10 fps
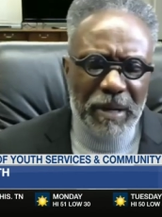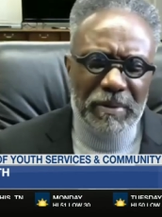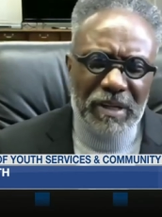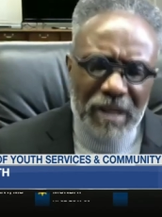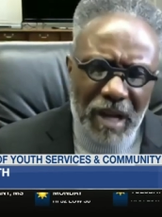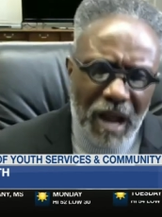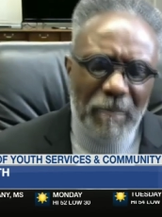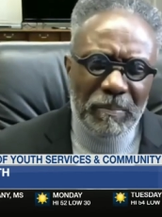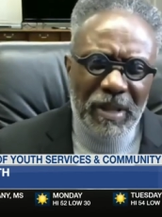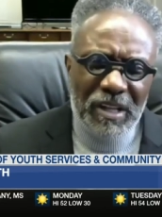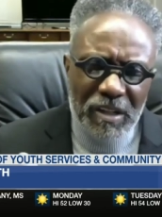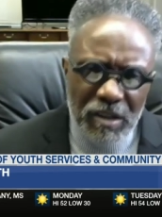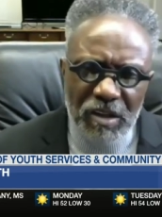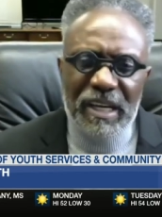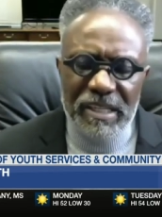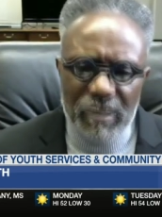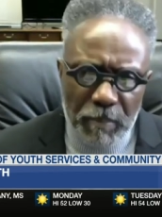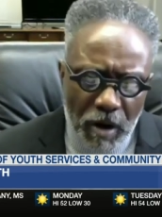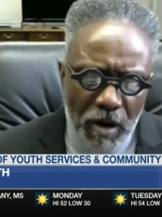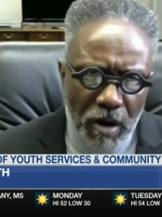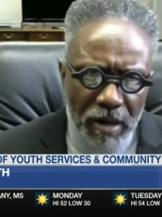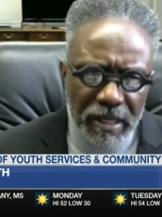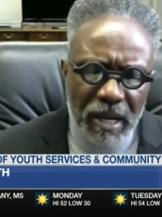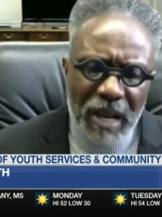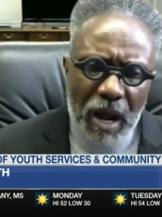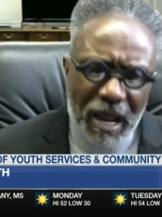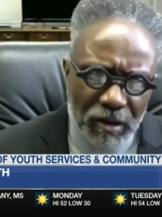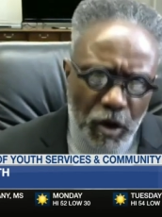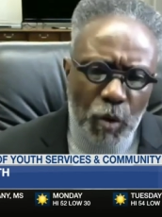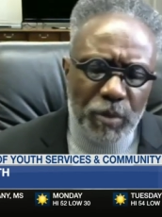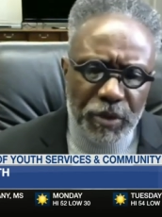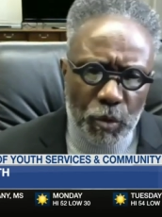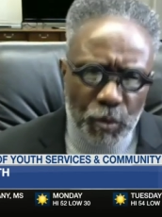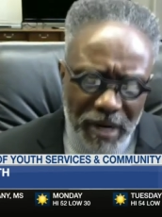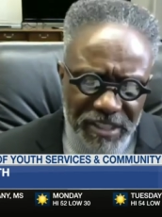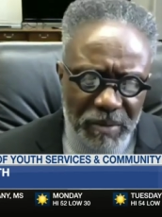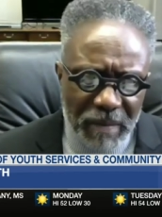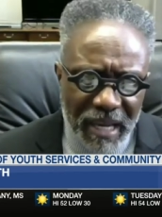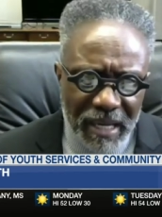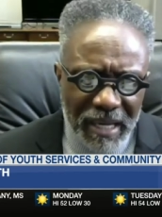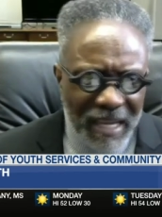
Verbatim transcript: to come looking the part along with your resume.